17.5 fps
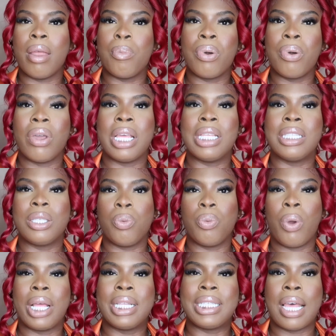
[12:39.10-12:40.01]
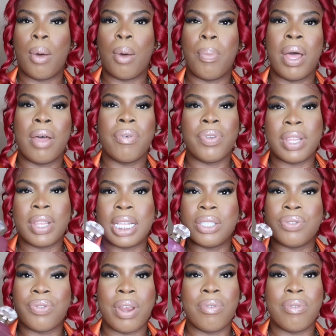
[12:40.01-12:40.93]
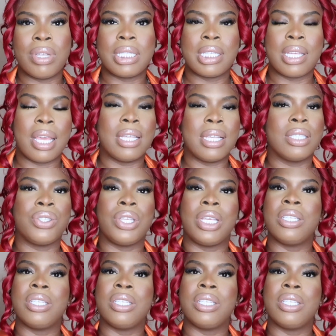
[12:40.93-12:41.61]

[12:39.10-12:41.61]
put into words how perfect this fragrance is.